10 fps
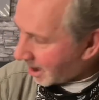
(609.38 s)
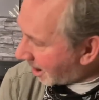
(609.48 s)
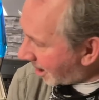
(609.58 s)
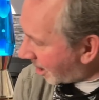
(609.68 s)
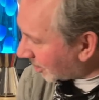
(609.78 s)

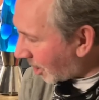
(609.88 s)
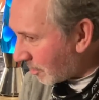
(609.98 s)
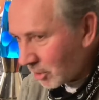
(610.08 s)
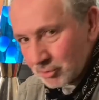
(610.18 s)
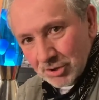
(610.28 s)

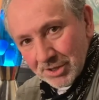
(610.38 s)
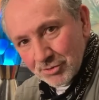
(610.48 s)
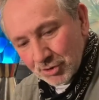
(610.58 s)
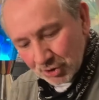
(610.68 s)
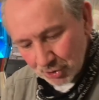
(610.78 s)
Going on to
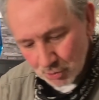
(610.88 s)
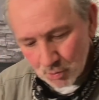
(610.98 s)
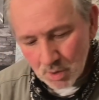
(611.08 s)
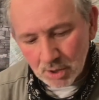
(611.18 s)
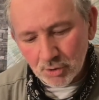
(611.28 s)
those
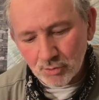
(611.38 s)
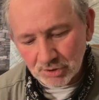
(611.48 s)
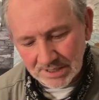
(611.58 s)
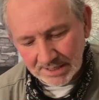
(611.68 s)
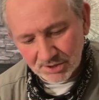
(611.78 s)
Q
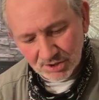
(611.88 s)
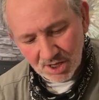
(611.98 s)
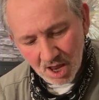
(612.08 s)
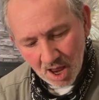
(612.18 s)
Acoustics.